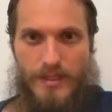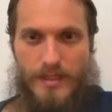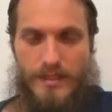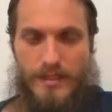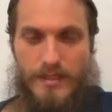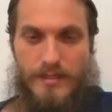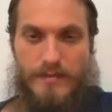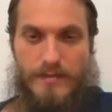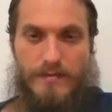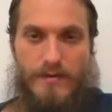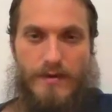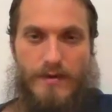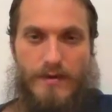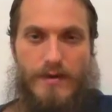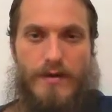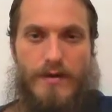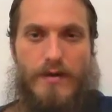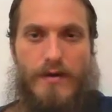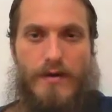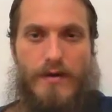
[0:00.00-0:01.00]
it's very
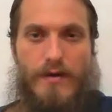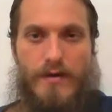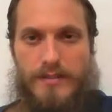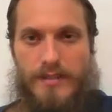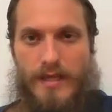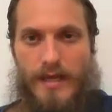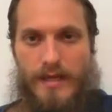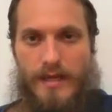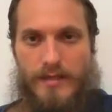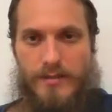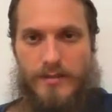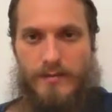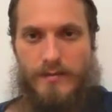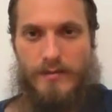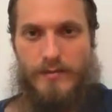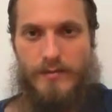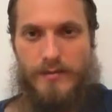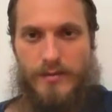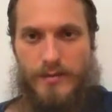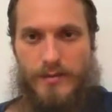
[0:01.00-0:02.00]
hard to actually be
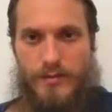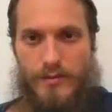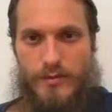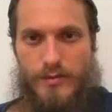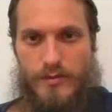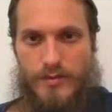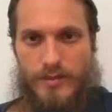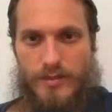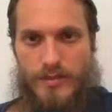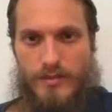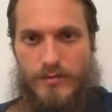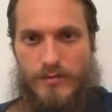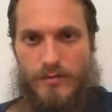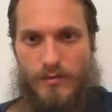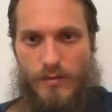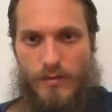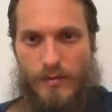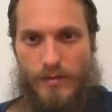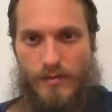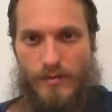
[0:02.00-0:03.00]
able to choose to do
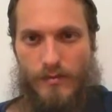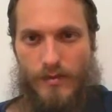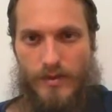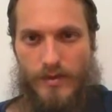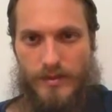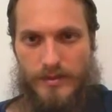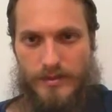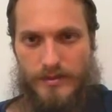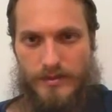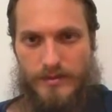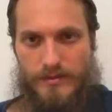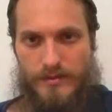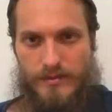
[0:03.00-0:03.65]
what we want.